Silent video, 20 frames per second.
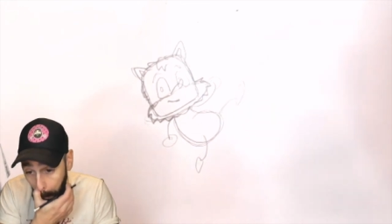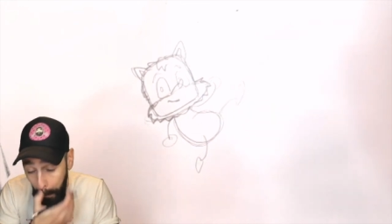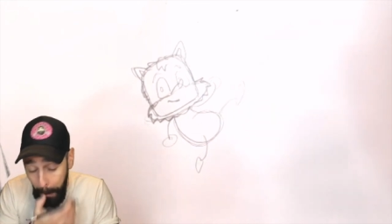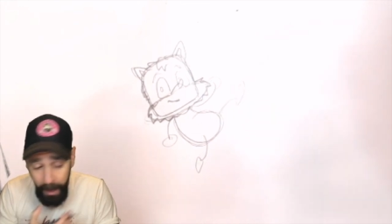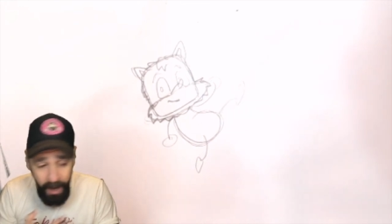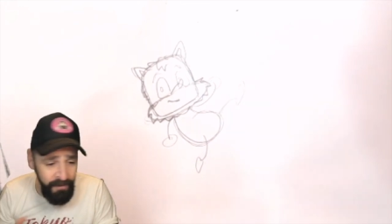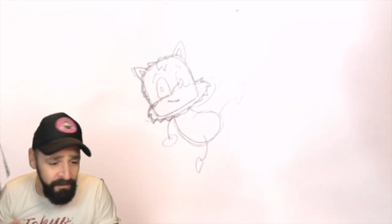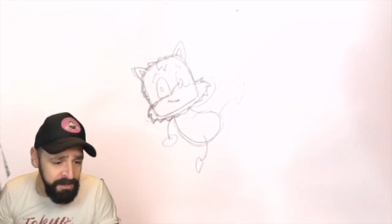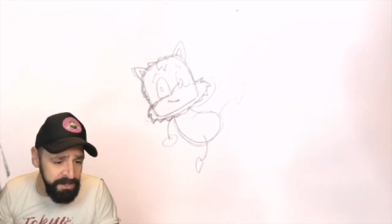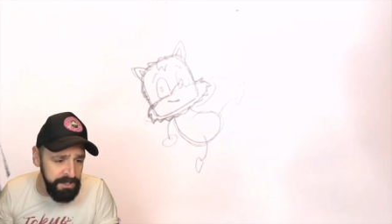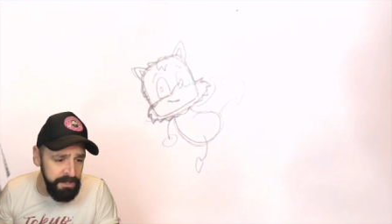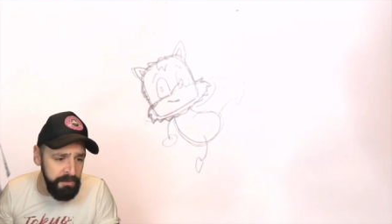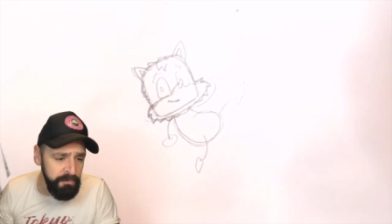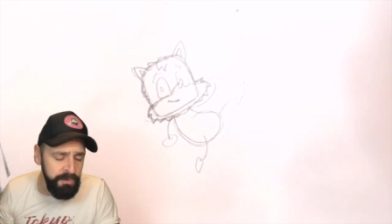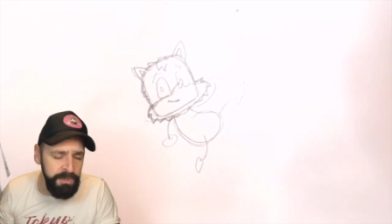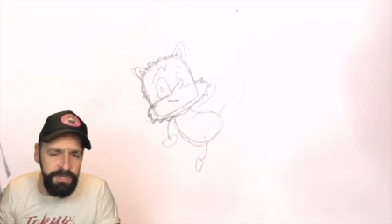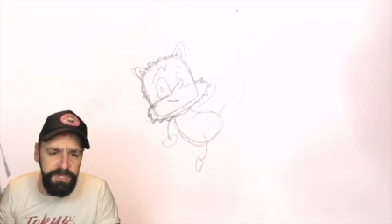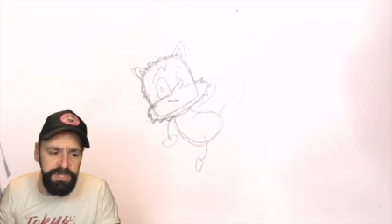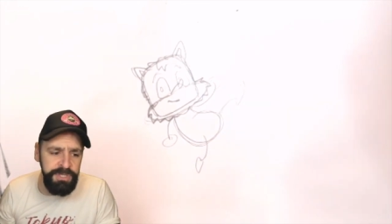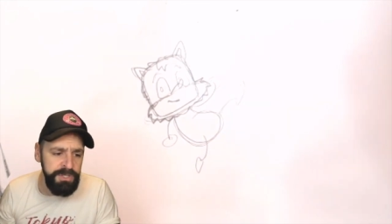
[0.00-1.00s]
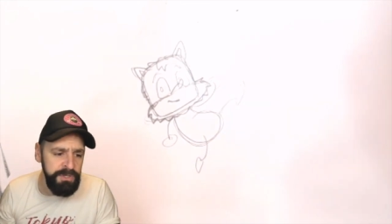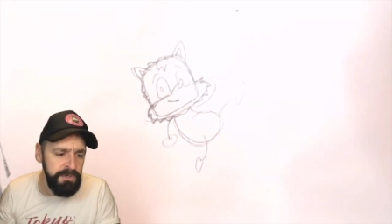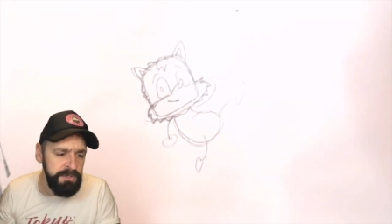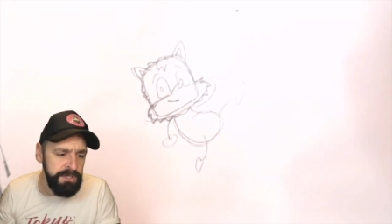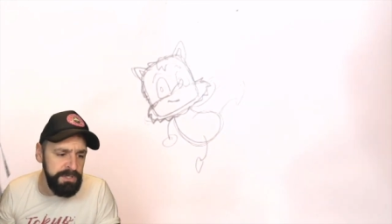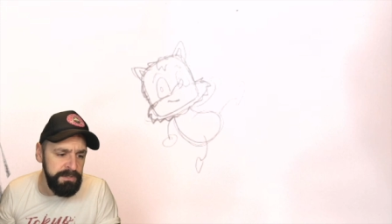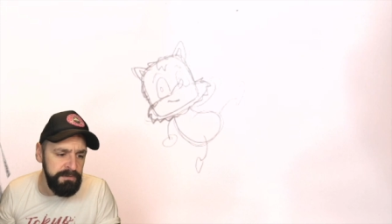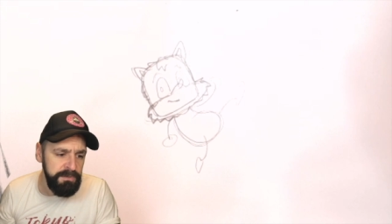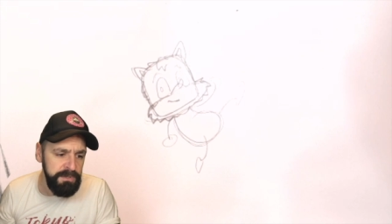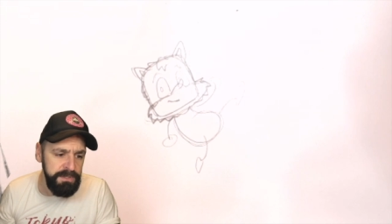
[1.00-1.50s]
I actually look what
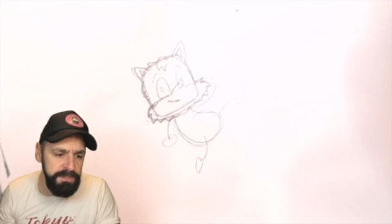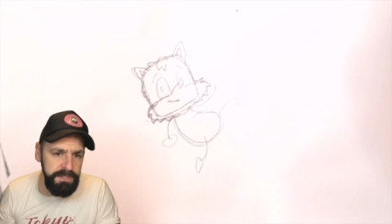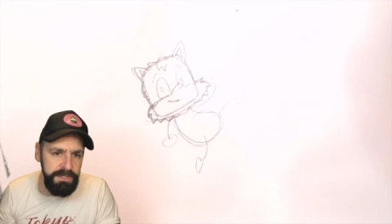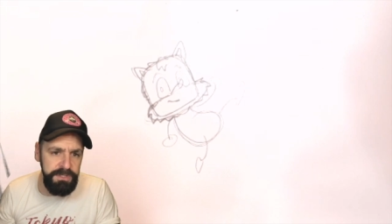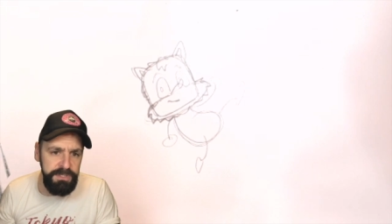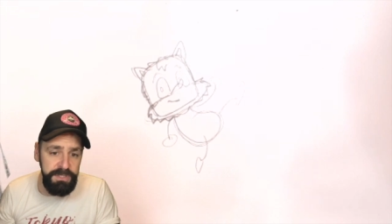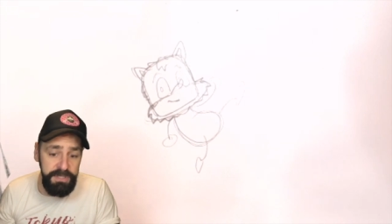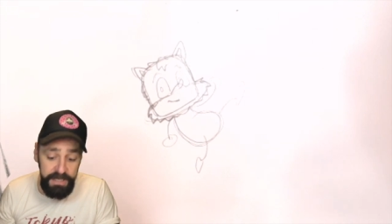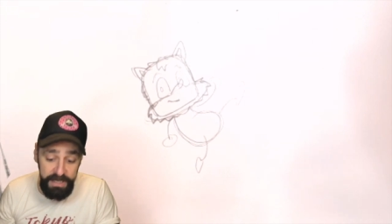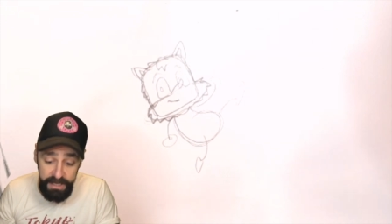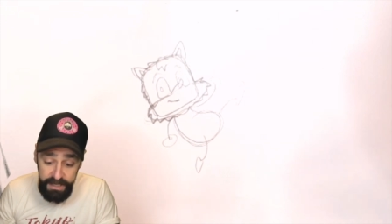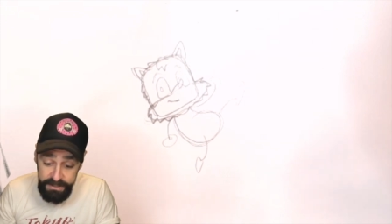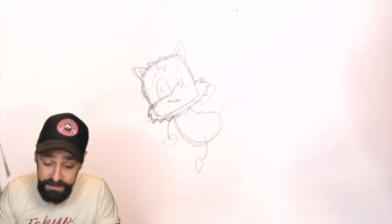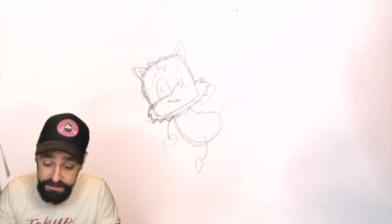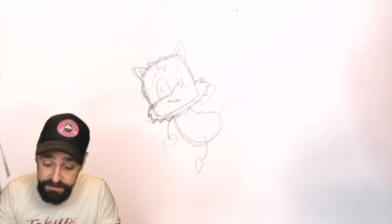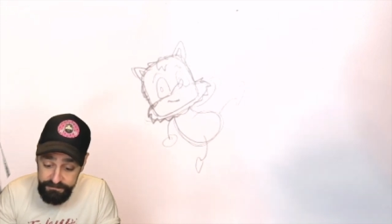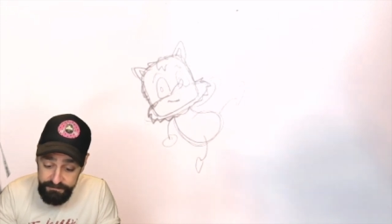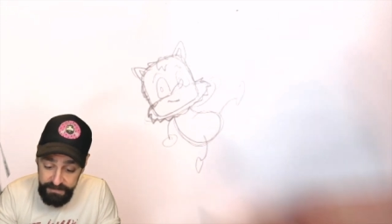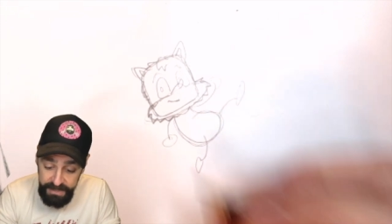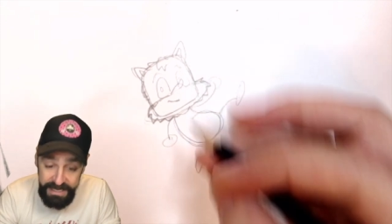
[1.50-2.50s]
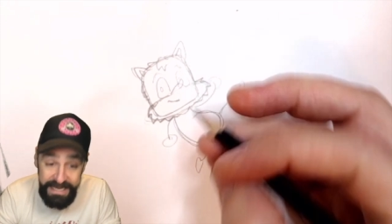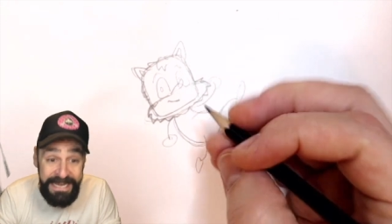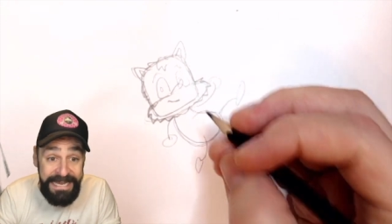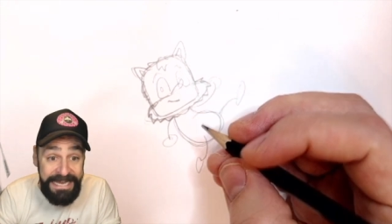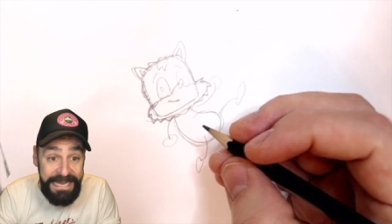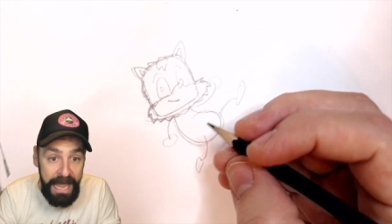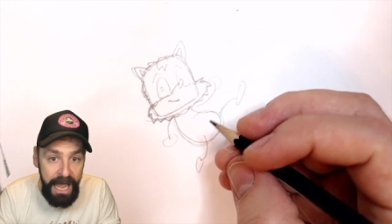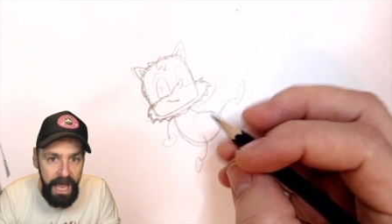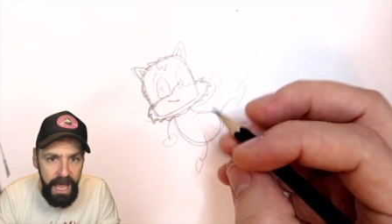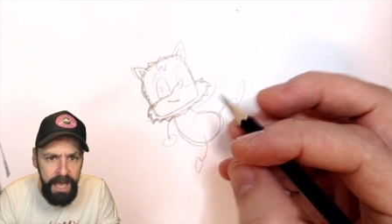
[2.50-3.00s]
shoes he was. She has.
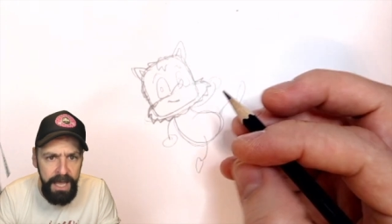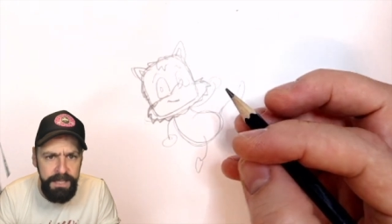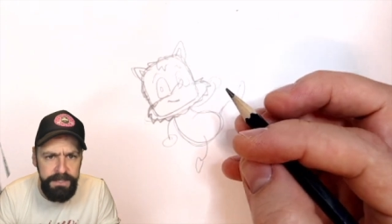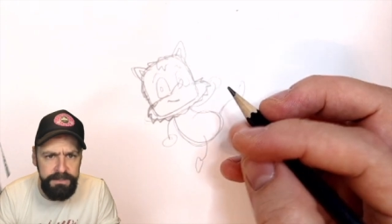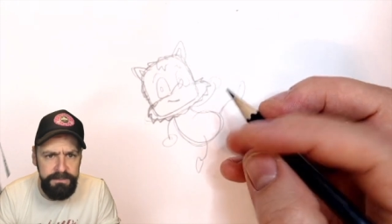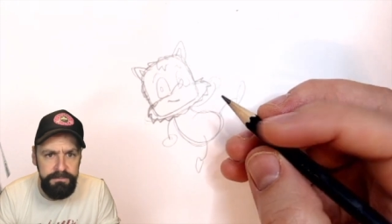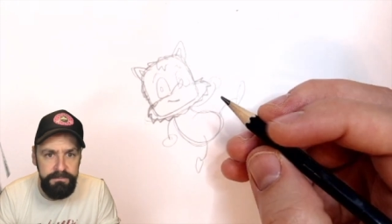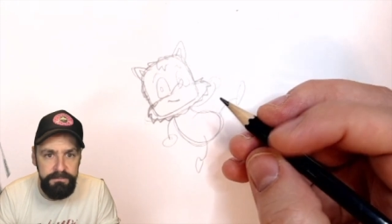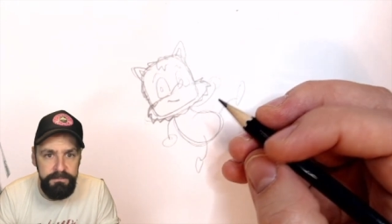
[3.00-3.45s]
He has.